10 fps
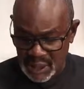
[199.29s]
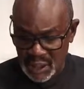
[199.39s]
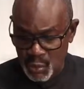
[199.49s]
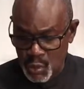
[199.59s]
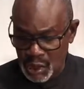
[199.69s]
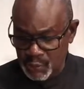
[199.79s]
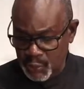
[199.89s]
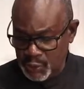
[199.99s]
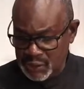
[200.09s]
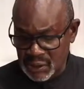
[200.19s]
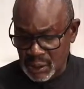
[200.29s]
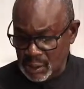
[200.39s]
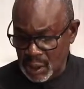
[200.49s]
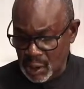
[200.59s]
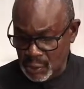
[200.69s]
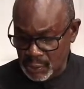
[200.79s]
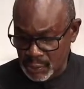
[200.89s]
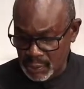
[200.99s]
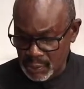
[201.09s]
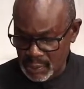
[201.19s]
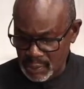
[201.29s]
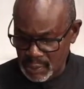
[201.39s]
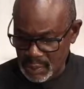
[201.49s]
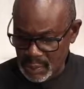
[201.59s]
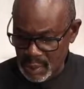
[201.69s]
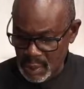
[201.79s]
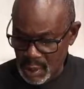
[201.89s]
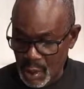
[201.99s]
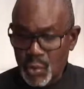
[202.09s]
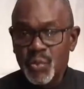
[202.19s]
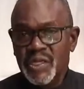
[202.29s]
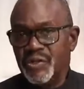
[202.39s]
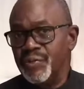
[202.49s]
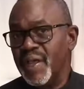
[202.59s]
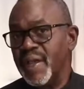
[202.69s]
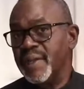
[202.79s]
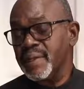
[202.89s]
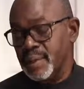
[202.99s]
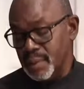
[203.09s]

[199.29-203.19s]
any one person alone. We knew that.